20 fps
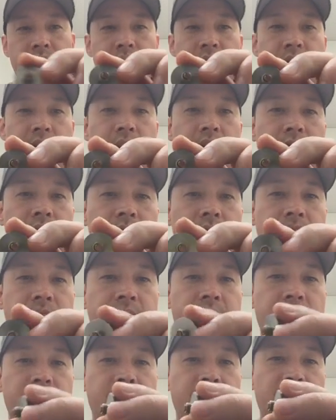See?
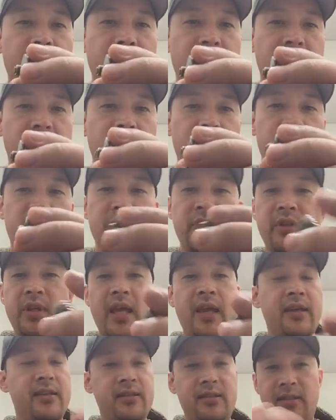Adjustable.
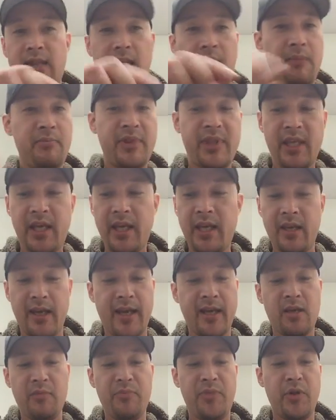Same thing.
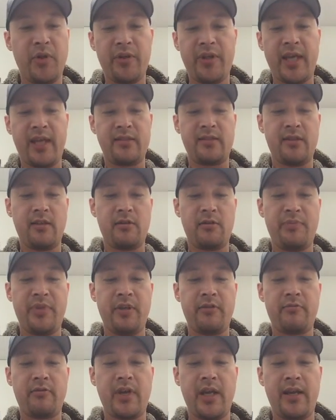I can pull that center
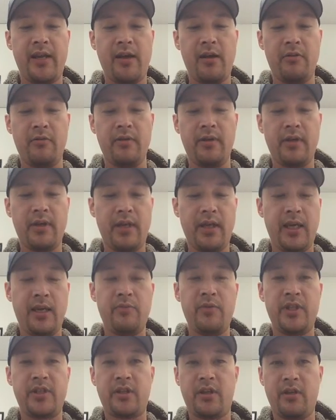pin right out.
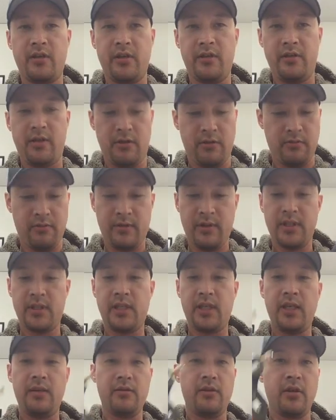And what's it going to do?
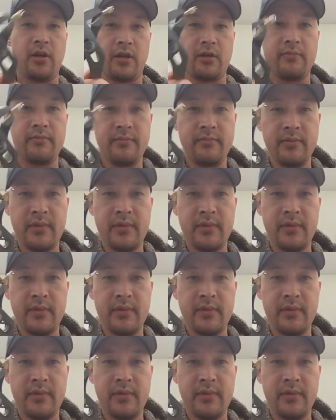See? Look.